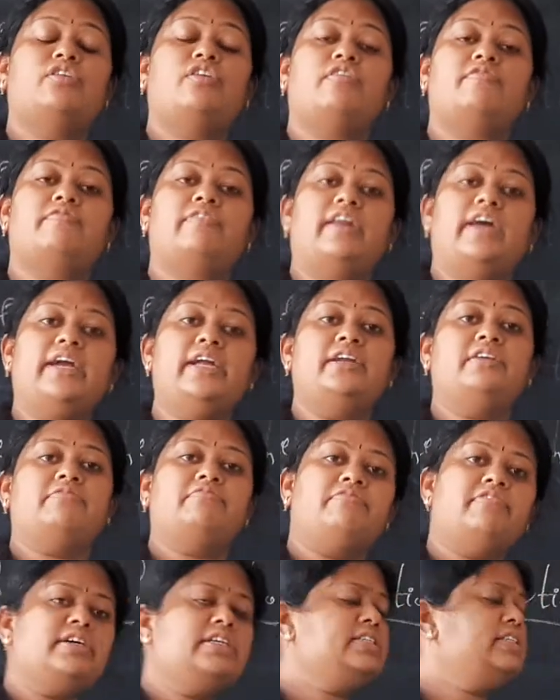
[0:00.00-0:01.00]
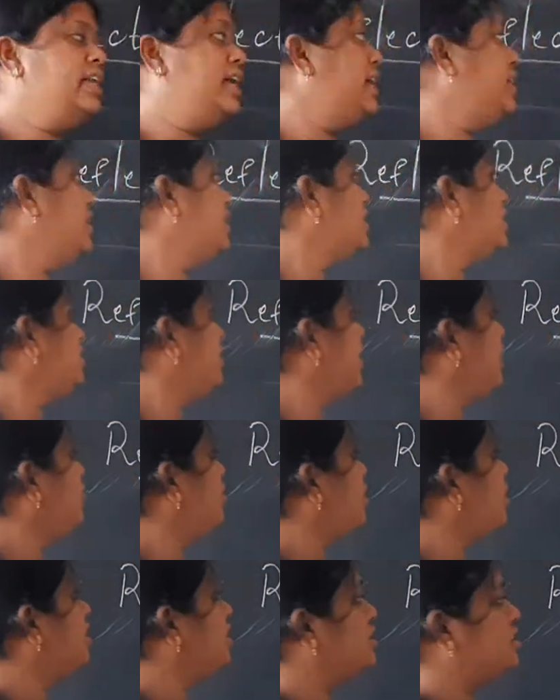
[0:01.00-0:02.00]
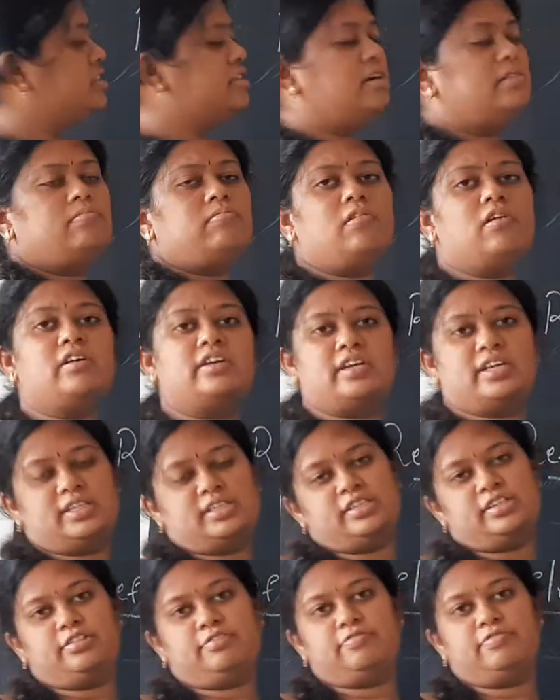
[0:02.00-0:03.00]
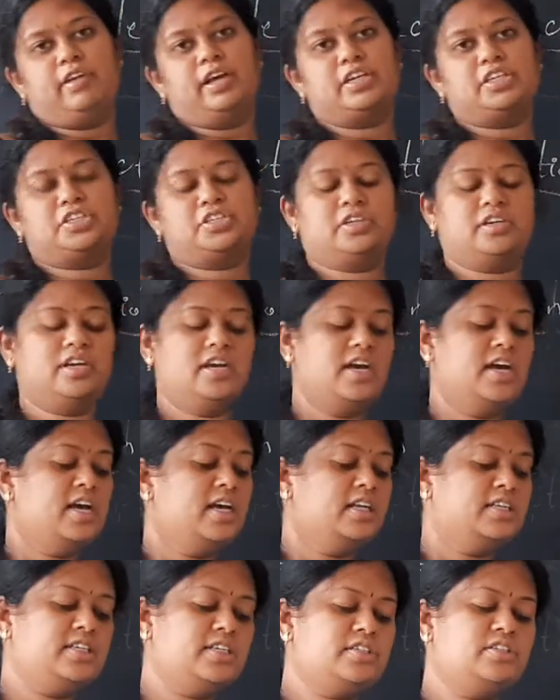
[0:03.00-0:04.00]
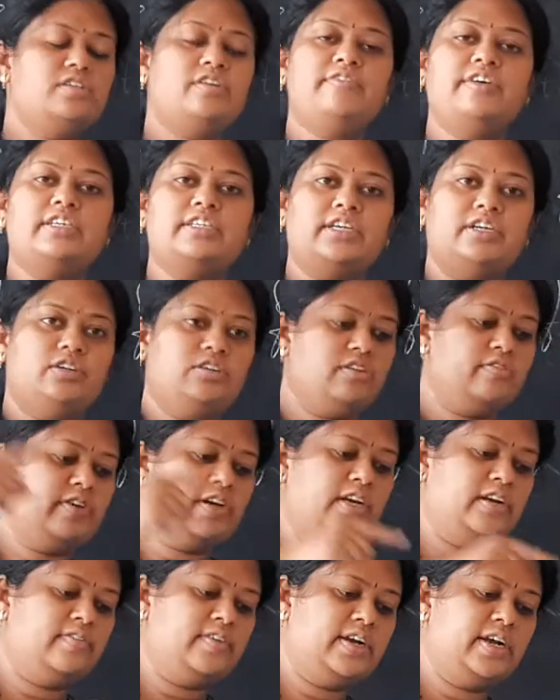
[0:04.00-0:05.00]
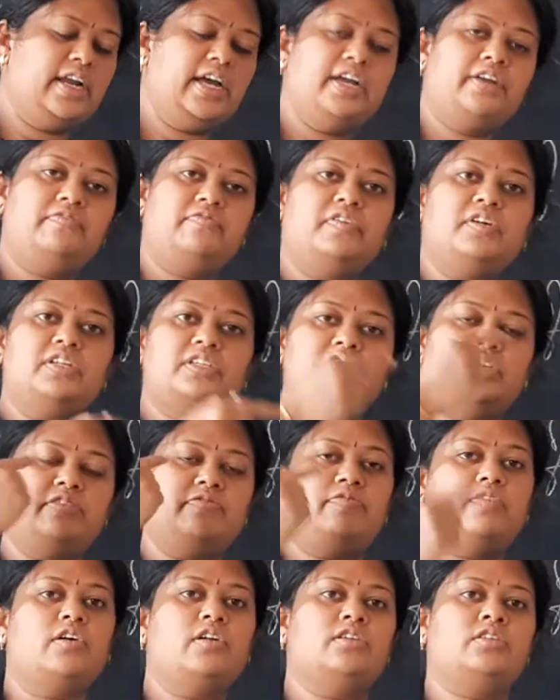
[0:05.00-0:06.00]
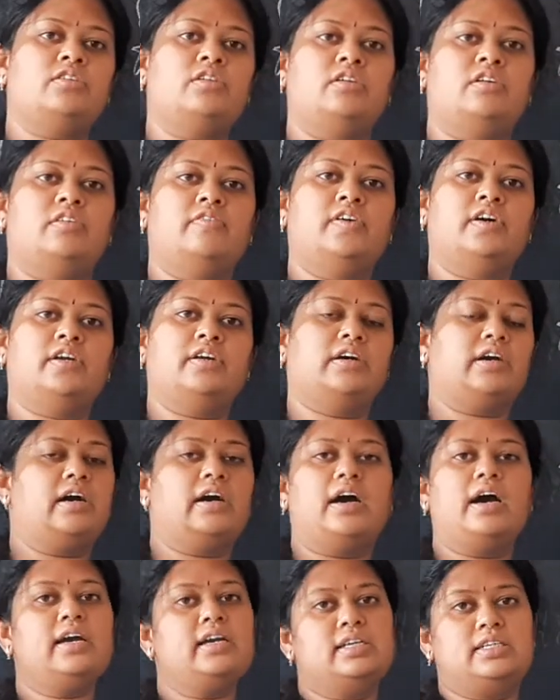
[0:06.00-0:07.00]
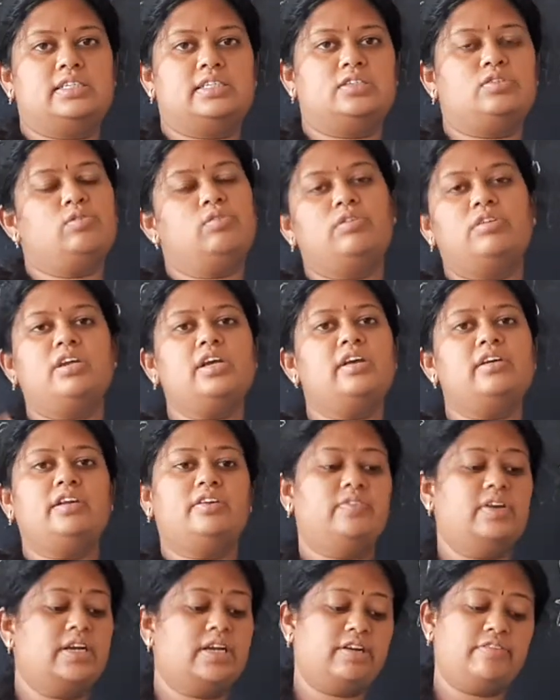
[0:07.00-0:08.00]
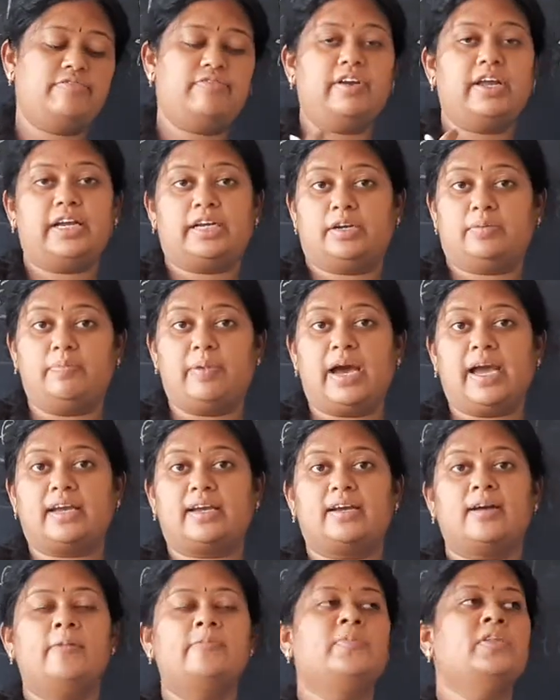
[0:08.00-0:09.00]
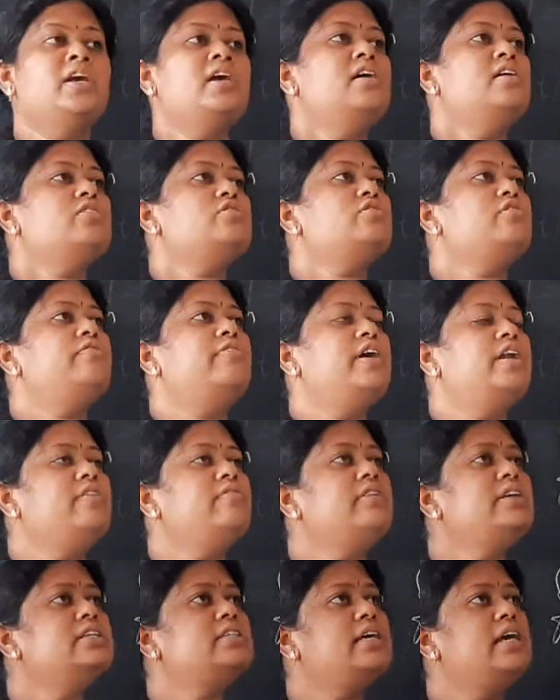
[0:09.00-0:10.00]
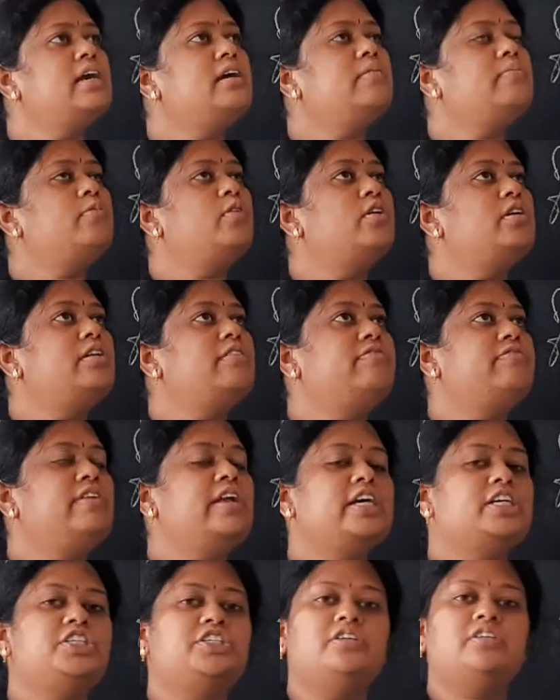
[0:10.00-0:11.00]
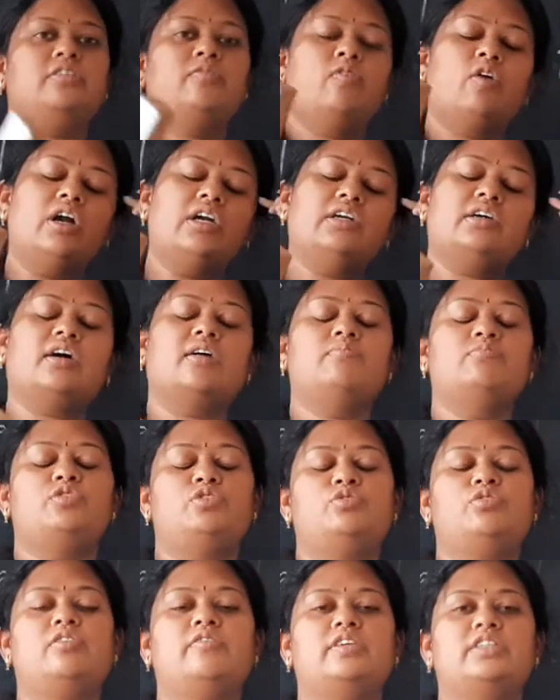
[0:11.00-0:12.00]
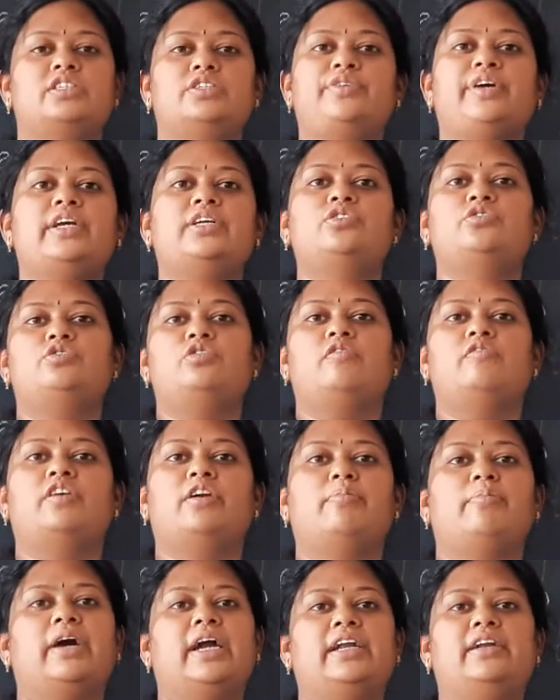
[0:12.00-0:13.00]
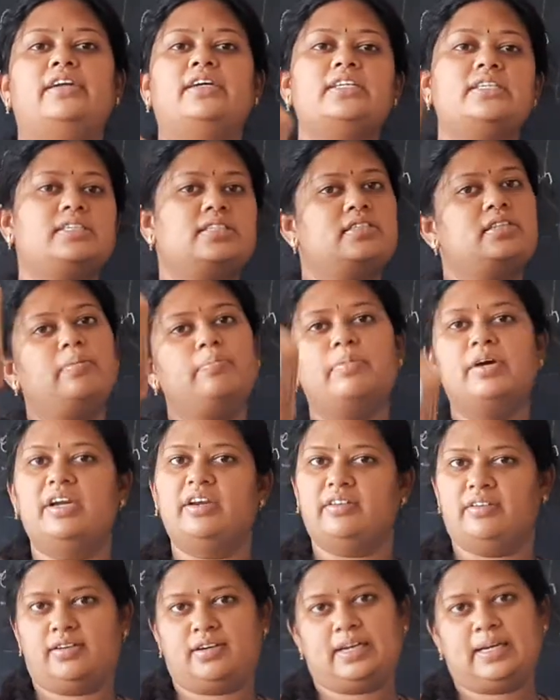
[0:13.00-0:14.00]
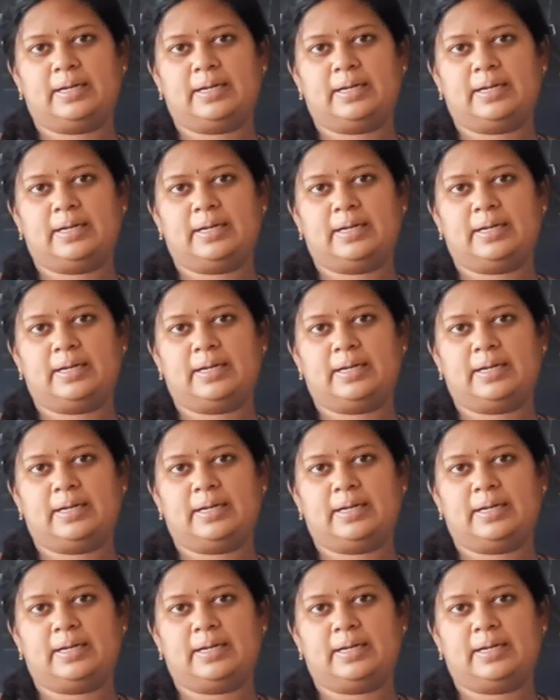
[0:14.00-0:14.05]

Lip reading: of light, first let us try to understand what is reflection. Just now I said, whenever light falls, it falls on our eyes. So only it will reflect back. So when we say about reflection, what strikes to our mind is the mirror.